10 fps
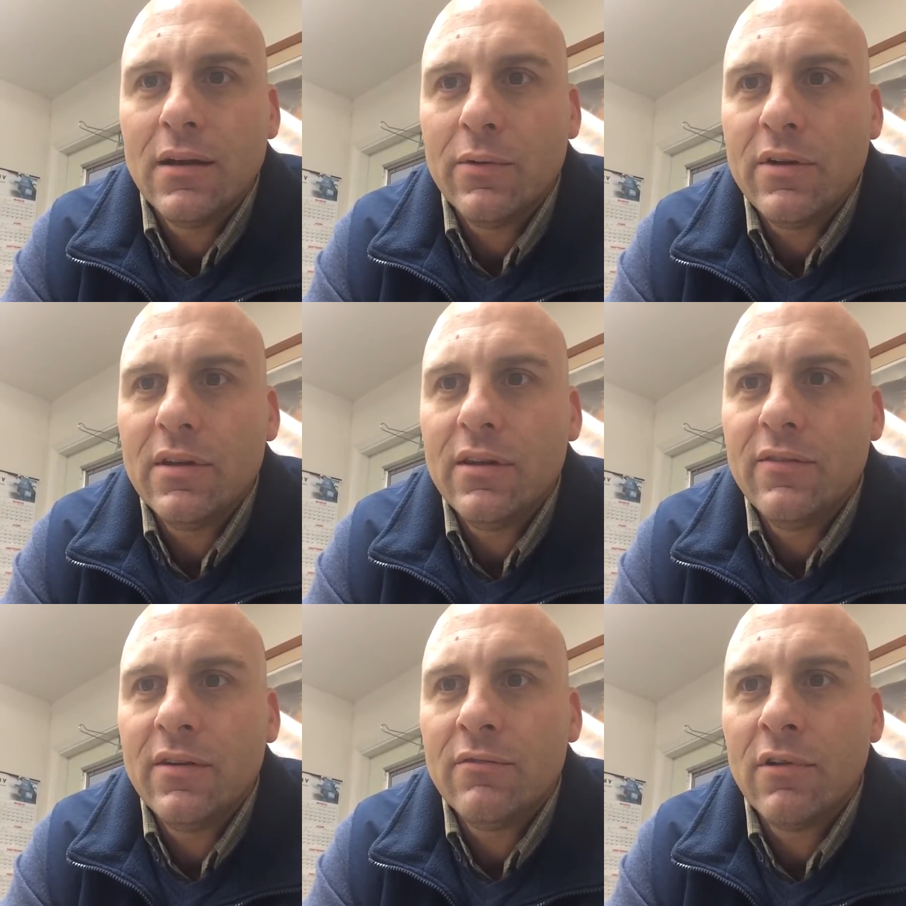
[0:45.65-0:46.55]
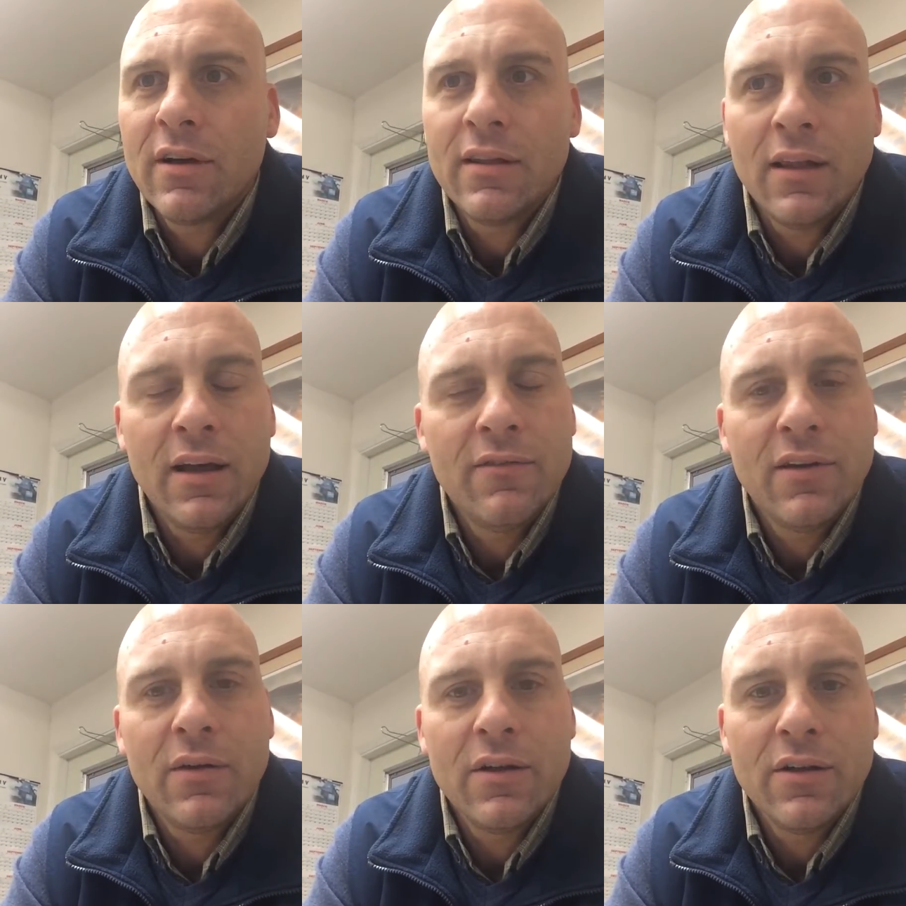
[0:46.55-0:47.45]
Now, when you're living a rugged life
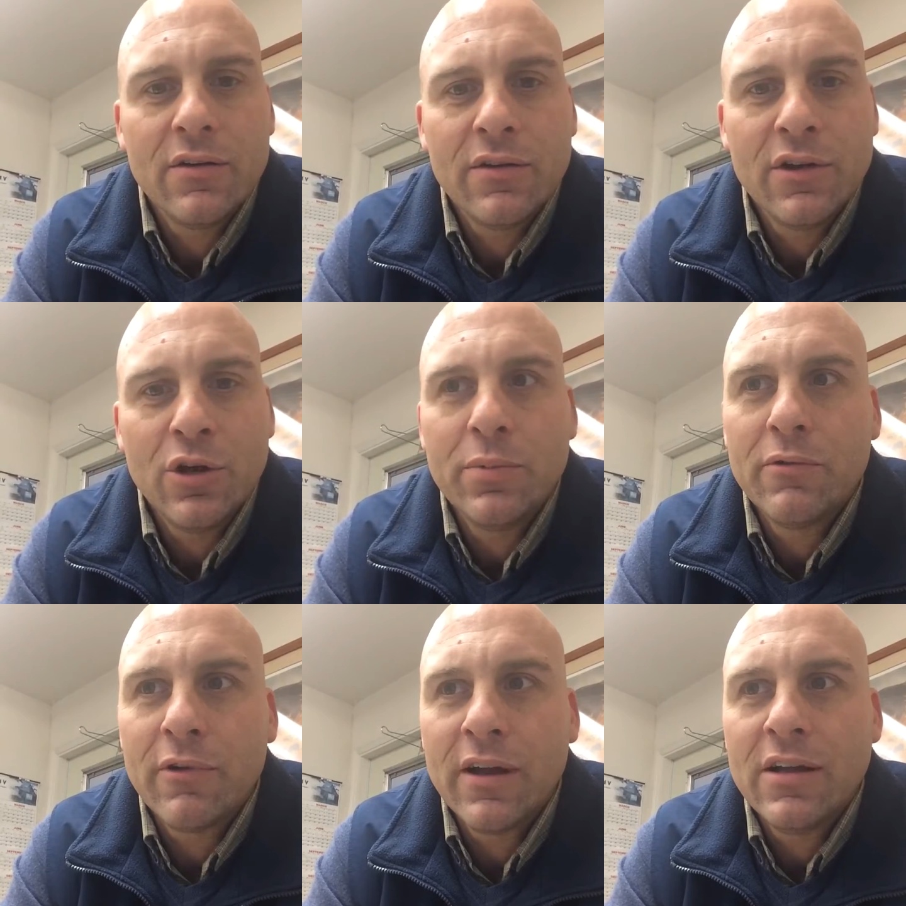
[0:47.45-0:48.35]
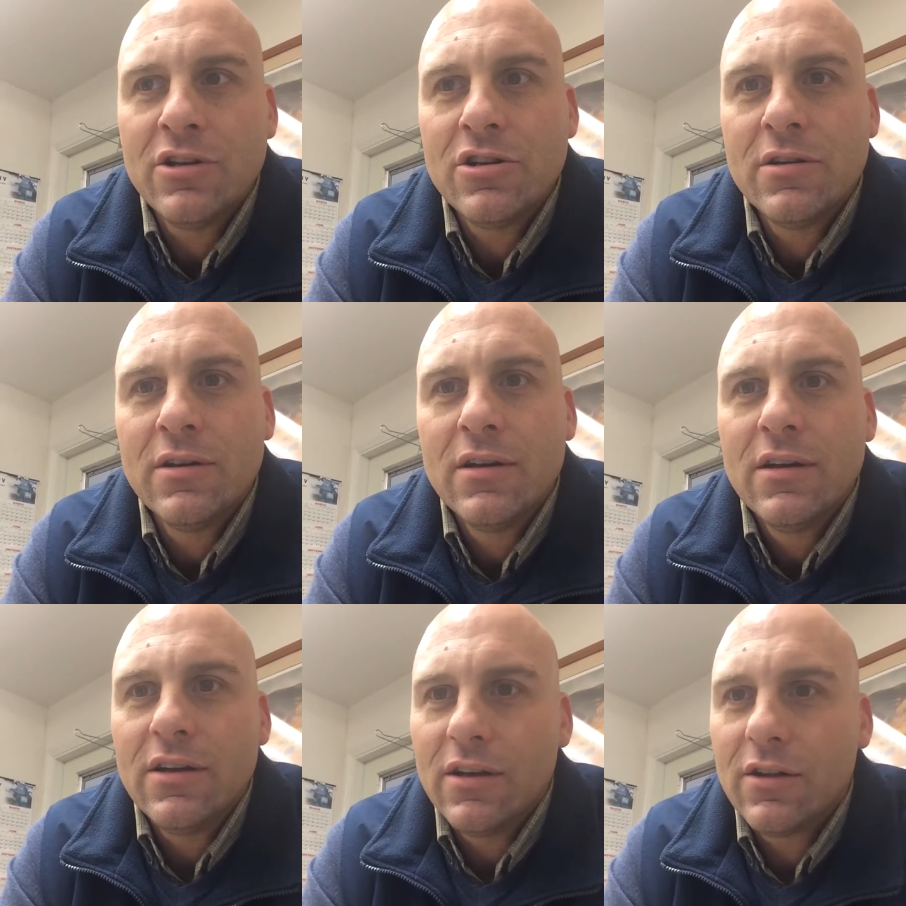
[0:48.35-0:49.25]
out here on the open range,
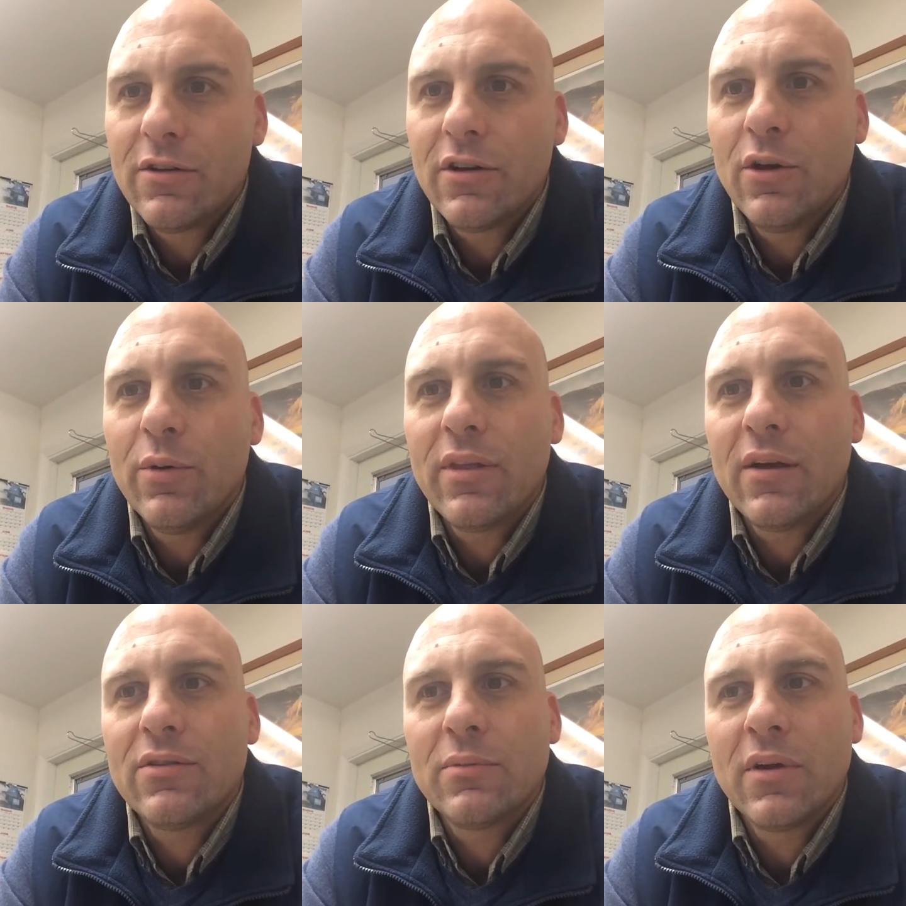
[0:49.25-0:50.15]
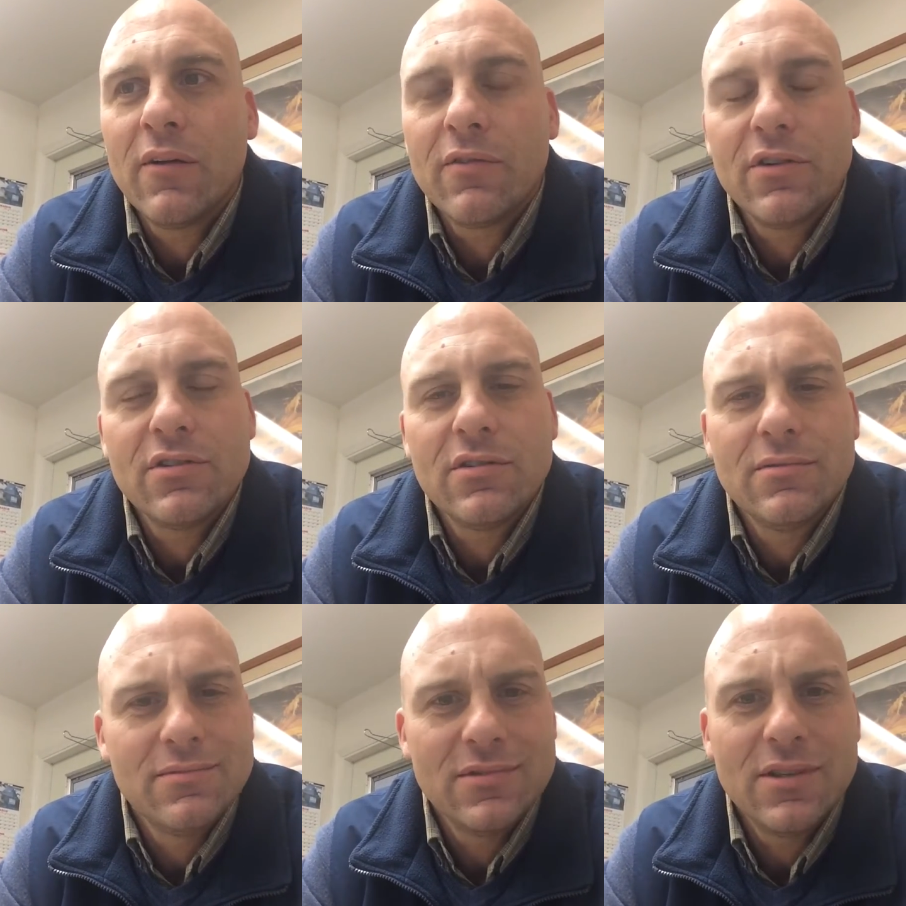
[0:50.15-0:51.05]
you learn to go without some comforts.
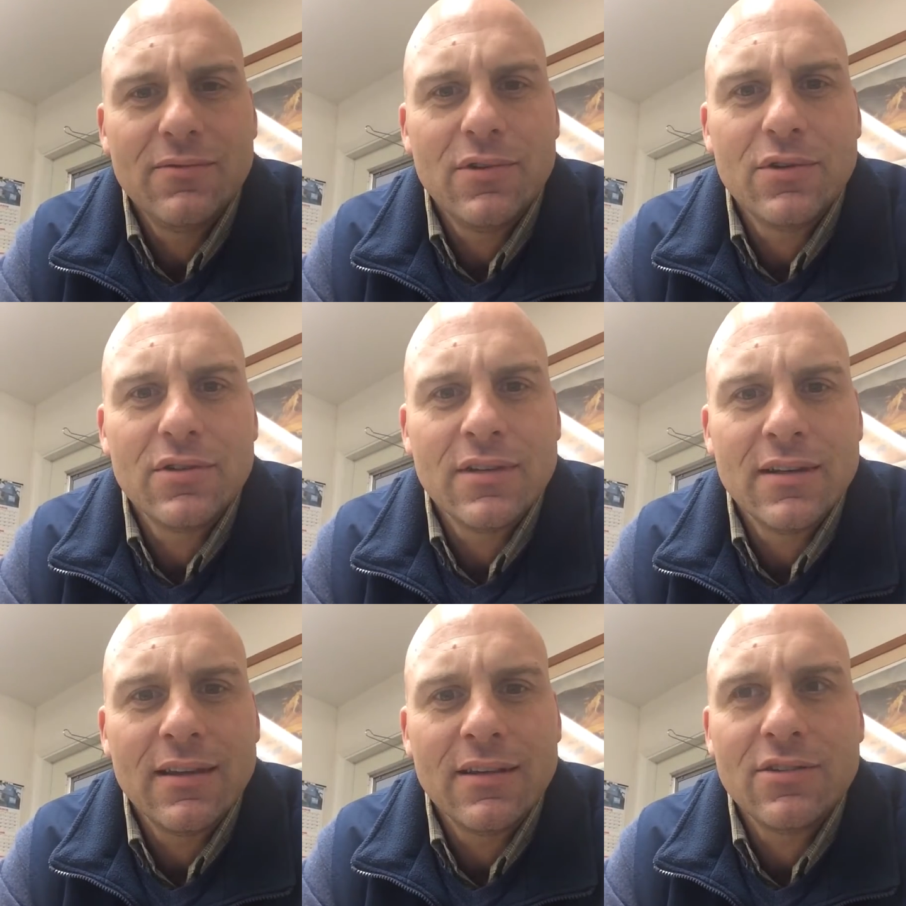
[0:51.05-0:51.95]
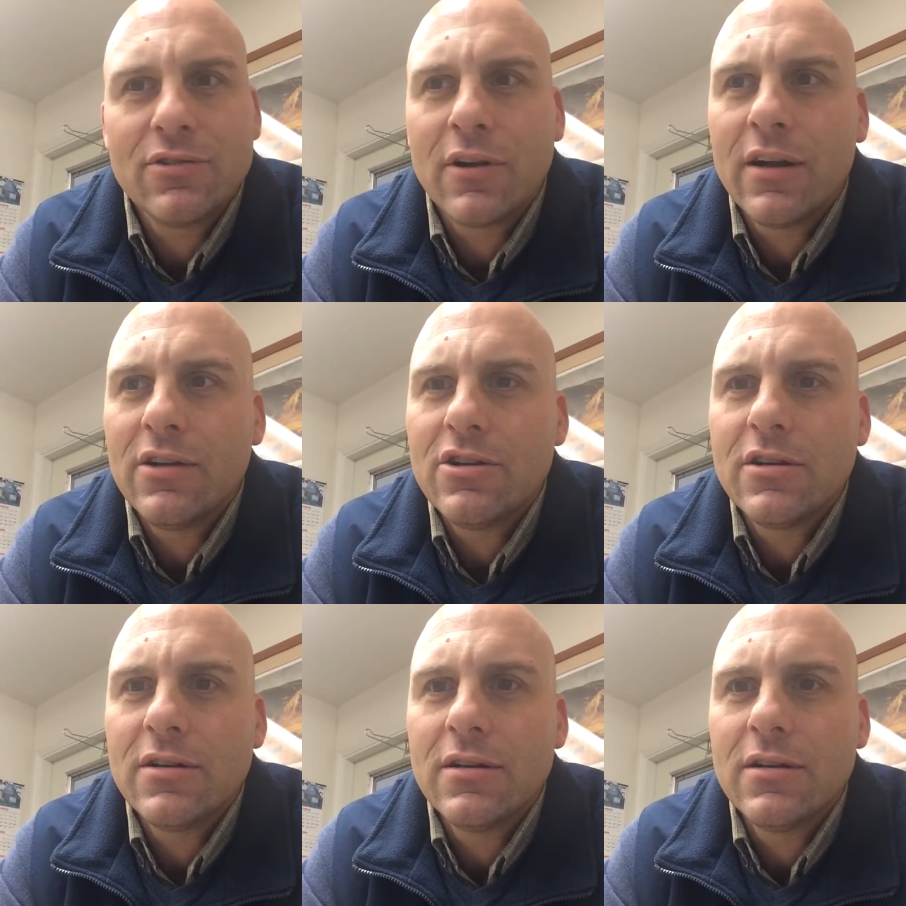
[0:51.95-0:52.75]
Some folks think that's strange.